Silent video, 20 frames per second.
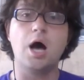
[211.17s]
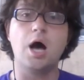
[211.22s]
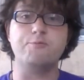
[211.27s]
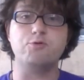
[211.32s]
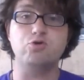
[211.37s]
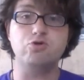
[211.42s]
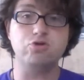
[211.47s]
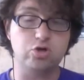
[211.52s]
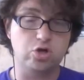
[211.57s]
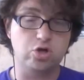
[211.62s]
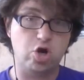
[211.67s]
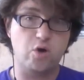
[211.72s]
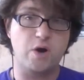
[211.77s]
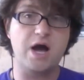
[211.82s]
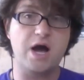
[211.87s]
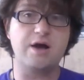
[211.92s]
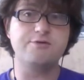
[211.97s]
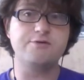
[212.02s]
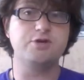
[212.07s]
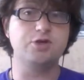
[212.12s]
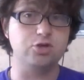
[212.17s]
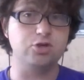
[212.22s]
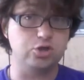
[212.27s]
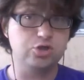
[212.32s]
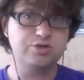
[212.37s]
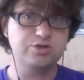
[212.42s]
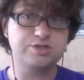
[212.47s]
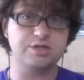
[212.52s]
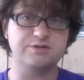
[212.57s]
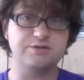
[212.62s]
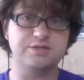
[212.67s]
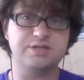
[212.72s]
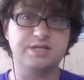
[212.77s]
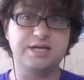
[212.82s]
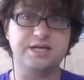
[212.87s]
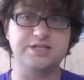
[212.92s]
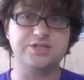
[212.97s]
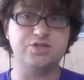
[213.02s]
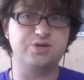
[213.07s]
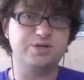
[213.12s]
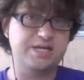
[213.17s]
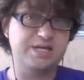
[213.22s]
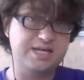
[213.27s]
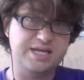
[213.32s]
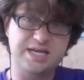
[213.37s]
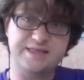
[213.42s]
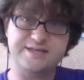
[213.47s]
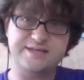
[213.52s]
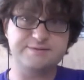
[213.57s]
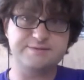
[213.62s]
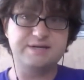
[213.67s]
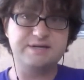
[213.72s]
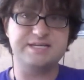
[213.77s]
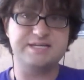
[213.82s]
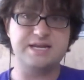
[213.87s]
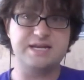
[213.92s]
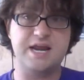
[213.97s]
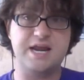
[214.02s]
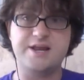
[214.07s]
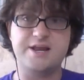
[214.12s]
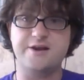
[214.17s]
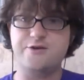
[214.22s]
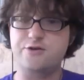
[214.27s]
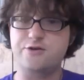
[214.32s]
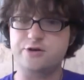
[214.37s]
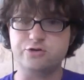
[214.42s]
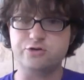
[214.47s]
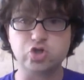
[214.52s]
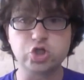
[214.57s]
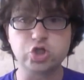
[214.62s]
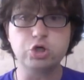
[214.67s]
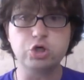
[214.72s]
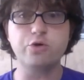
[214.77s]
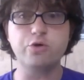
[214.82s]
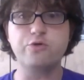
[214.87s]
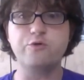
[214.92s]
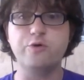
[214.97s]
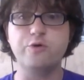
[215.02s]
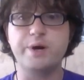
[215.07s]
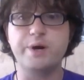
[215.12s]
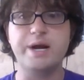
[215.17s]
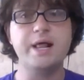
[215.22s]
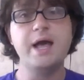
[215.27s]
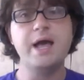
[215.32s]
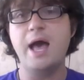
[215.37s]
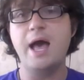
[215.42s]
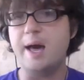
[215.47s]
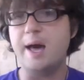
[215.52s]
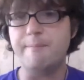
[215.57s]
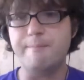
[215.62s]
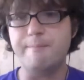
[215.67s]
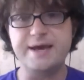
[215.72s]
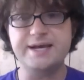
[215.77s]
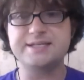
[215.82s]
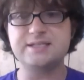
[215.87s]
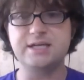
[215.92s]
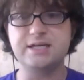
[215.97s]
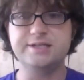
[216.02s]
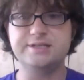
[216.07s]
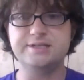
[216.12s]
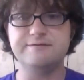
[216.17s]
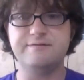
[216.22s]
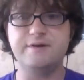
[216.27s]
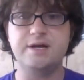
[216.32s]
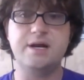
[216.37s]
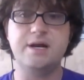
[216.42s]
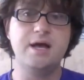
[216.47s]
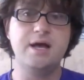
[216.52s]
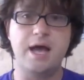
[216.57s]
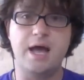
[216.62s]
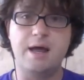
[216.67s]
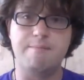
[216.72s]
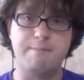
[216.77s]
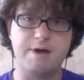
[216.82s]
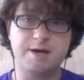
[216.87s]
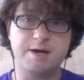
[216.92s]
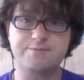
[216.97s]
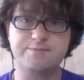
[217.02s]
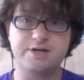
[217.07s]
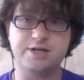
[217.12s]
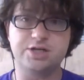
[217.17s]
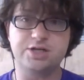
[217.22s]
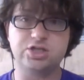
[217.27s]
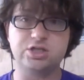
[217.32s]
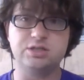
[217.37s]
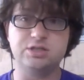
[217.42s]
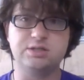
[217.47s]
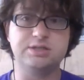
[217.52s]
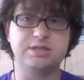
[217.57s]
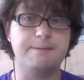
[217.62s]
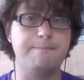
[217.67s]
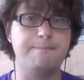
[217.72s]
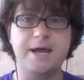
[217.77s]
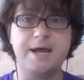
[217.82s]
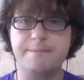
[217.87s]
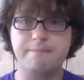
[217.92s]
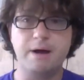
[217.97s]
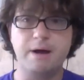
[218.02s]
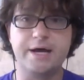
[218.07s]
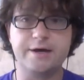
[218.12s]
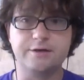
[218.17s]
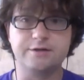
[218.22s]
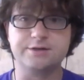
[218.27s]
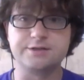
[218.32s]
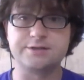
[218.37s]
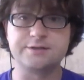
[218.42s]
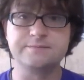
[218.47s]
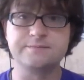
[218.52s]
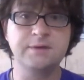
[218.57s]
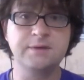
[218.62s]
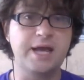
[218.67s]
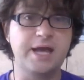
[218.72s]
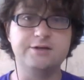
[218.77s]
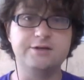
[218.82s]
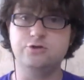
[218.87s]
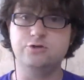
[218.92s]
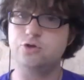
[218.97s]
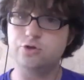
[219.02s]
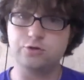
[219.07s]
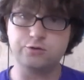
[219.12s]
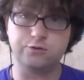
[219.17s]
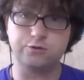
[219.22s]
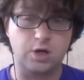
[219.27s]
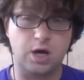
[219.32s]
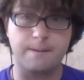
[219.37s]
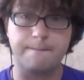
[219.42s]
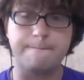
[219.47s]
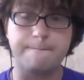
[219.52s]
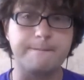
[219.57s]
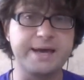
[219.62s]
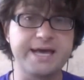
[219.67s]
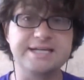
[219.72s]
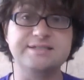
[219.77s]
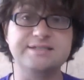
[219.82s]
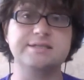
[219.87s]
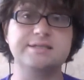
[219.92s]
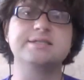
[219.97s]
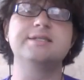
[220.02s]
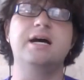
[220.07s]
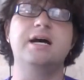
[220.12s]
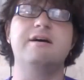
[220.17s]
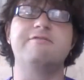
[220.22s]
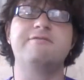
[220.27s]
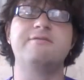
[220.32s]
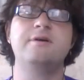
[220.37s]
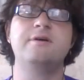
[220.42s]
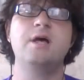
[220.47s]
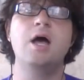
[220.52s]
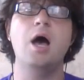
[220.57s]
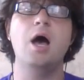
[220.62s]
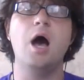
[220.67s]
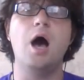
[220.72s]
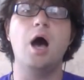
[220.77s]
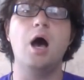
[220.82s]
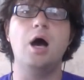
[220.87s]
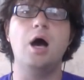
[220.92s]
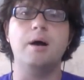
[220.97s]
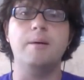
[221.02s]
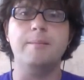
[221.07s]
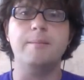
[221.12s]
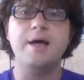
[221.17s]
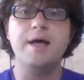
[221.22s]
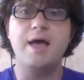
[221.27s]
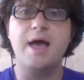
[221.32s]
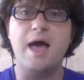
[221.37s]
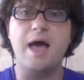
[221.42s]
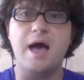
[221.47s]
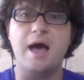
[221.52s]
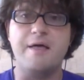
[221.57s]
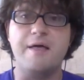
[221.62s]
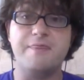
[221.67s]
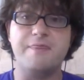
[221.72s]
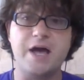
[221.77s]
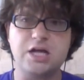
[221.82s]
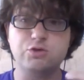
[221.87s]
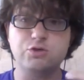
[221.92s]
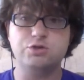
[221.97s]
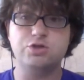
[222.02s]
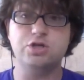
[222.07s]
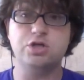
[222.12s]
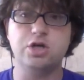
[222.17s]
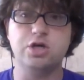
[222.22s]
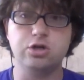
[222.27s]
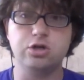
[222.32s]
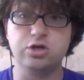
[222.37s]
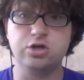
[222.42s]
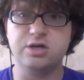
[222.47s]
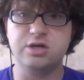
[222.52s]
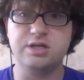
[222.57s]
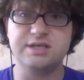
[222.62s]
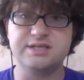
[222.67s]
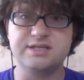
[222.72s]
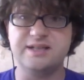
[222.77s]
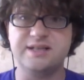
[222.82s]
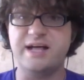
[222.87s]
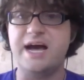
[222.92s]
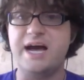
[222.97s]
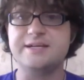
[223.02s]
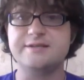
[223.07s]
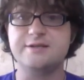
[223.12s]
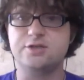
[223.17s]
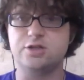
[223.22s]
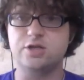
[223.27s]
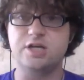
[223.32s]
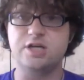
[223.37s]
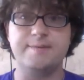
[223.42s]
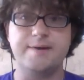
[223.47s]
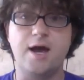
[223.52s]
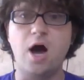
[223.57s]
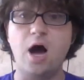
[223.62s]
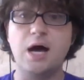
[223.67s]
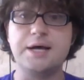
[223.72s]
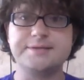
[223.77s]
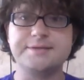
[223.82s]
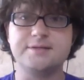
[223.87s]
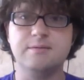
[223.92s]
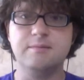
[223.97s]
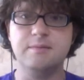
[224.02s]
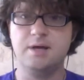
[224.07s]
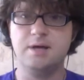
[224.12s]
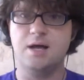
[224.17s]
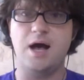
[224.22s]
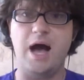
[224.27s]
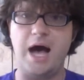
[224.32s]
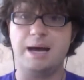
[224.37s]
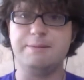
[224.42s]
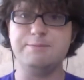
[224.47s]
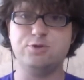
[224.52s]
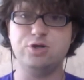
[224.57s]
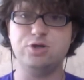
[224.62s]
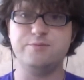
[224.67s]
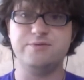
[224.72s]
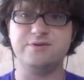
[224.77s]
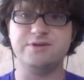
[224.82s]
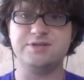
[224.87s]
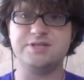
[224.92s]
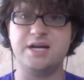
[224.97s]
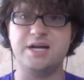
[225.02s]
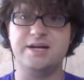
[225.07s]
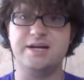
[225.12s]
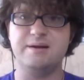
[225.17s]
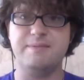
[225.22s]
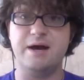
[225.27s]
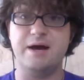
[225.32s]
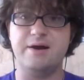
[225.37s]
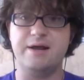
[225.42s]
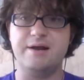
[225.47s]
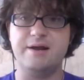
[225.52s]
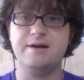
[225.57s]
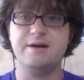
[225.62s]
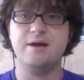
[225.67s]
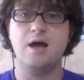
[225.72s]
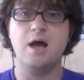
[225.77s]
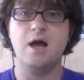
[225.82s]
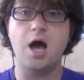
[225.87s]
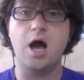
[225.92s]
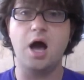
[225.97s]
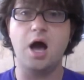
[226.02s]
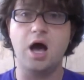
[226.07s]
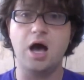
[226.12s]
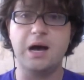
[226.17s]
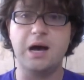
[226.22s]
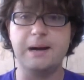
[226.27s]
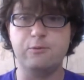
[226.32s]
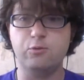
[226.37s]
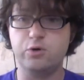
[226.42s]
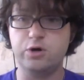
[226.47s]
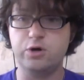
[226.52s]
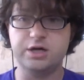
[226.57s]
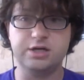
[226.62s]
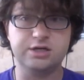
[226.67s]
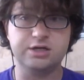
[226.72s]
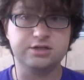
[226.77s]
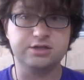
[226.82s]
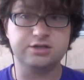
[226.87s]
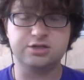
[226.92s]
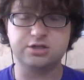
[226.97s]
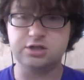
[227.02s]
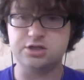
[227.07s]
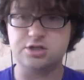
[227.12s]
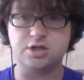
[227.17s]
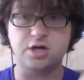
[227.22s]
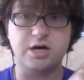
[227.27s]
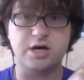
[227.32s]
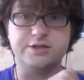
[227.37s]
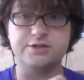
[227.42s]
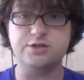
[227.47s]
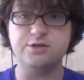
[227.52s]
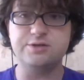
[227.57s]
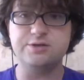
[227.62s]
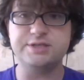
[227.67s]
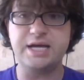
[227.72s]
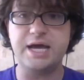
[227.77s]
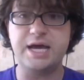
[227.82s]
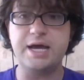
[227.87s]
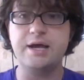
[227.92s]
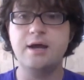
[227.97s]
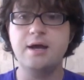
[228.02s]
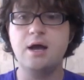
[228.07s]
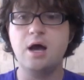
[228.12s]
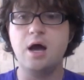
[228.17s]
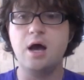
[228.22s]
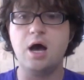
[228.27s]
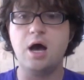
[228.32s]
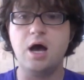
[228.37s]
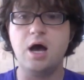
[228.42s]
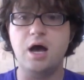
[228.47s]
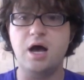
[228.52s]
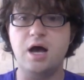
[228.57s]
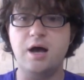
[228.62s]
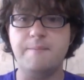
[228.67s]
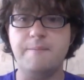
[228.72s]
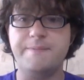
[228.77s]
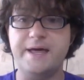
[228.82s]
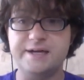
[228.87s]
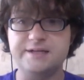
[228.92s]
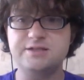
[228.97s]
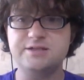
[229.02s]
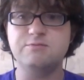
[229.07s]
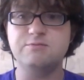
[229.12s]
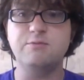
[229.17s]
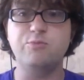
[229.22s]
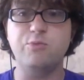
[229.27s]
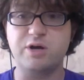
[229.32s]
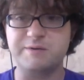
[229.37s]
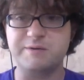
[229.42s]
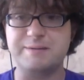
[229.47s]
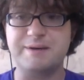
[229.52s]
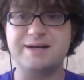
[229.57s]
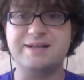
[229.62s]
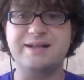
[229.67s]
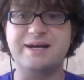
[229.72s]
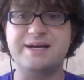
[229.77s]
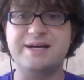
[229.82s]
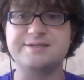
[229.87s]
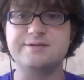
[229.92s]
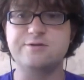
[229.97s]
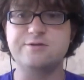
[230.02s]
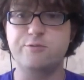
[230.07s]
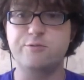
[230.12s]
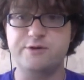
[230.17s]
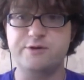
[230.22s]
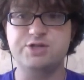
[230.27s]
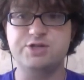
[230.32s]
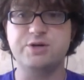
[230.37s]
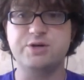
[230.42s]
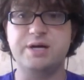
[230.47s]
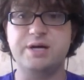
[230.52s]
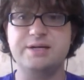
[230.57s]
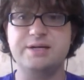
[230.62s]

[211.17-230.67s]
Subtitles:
You can go out and you can use those things. You can get this messy data and you can chew through it and make sense of it and make predictions and make models and do amazing stuff. And that's what you're going to learn in this class. It's going to be awesome. I'm super excited about it. We're going to start on Tuesday. Thanks. Welcome to my class. Hope you enjoy.